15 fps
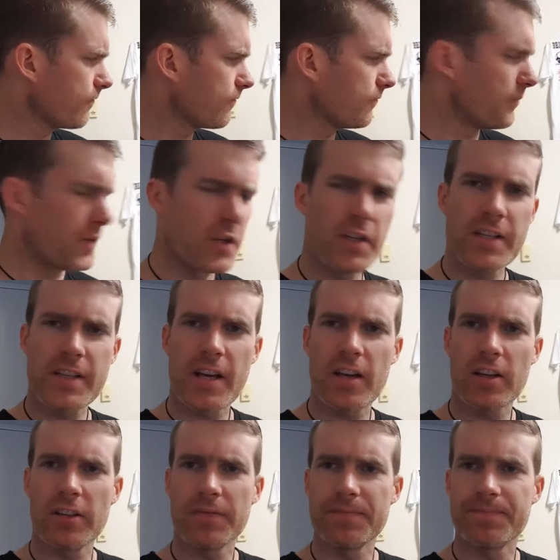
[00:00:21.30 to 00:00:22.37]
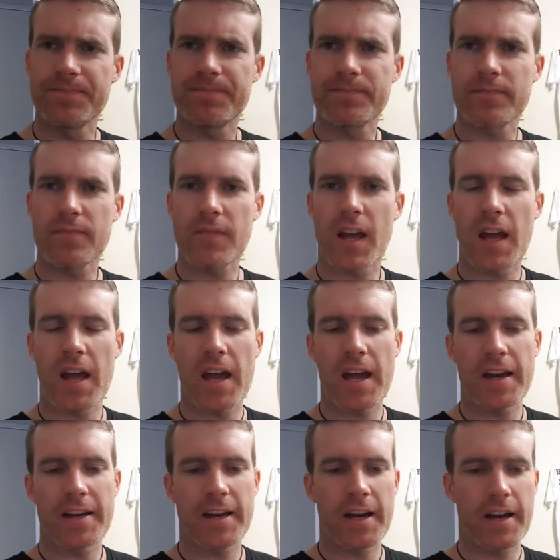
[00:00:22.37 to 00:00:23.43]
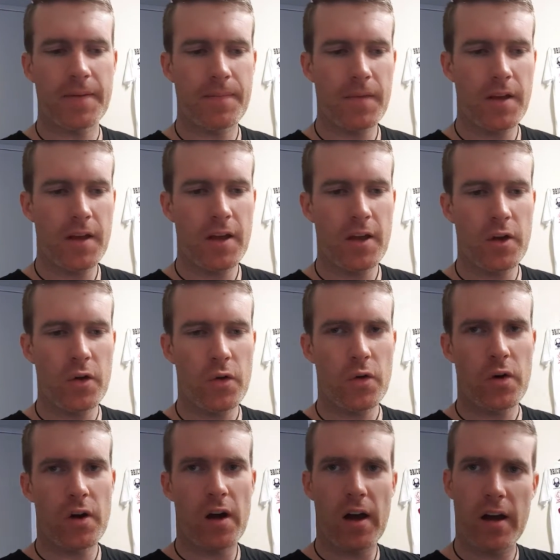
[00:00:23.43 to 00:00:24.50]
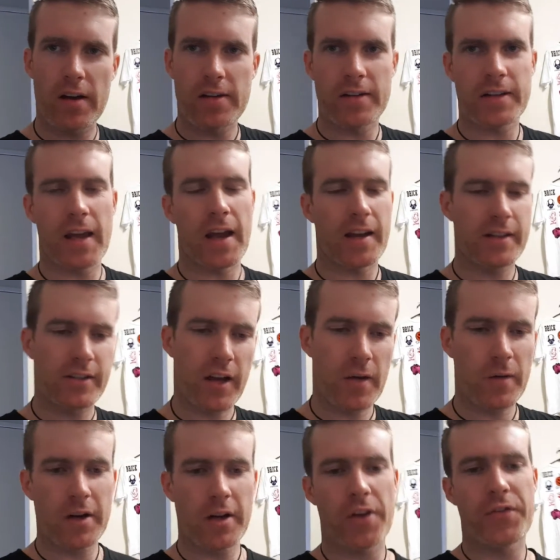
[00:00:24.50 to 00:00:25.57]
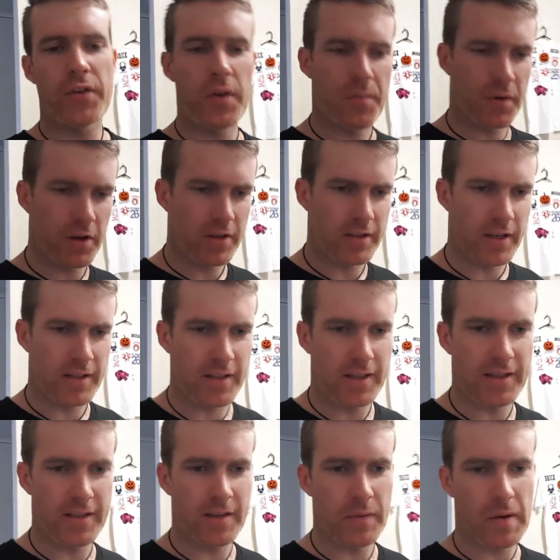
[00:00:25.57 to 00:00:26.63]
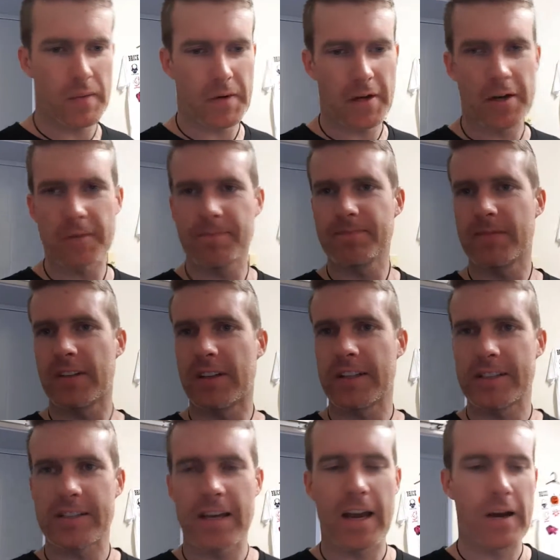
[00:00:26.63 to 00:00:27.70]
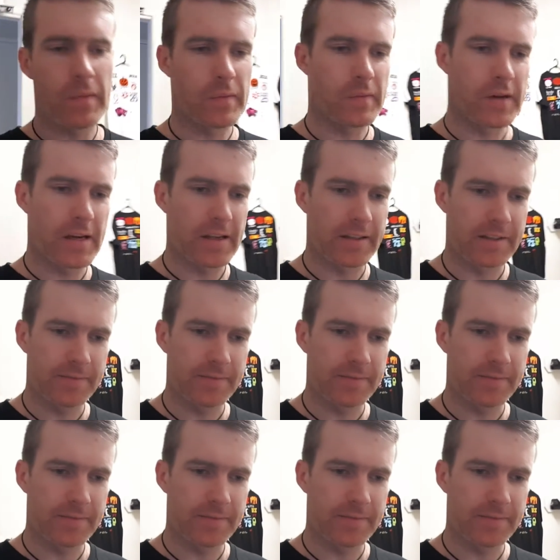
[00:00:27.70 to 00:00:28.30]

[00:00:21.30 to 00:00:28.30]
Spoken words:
beauty salon, and yeah. So I'm gonna go through the process. Let's see where we go. Let's see how it.